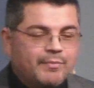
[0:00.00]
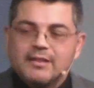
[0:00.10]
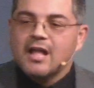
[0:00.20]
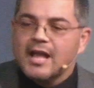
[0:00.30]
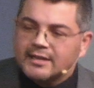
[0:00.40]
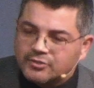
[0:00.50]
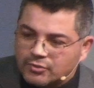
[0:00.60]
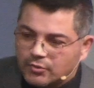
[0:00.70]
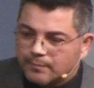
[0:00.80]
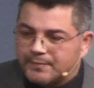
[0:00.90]
we've been
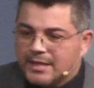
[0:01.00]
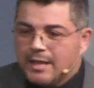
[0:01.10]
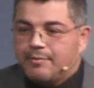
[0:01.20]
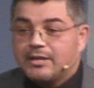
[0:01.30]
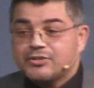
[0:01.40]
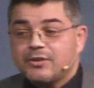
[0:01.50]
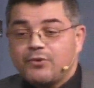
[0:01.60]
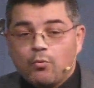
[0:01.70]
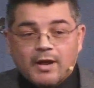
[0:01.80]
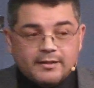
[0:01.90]
lied to
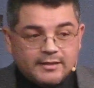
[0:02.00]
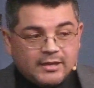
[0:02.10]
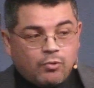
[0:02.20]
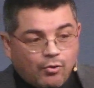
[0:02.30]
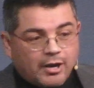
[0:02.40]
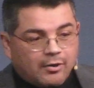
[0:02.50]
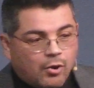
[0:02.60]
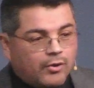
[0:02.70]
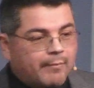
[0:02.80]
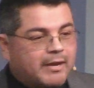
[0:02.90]
because if you want the
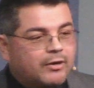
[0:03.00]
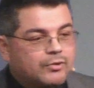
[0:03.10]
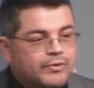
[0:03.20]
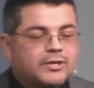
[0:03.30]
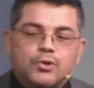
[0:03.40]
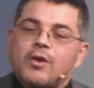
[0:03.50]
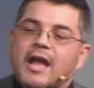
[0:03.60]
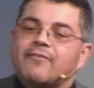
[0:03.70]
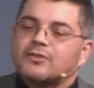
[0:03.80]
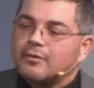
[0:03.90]
quote unquote American dream,
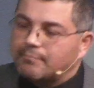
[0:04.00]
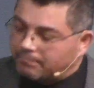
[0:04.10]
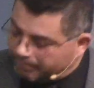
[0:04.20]
you have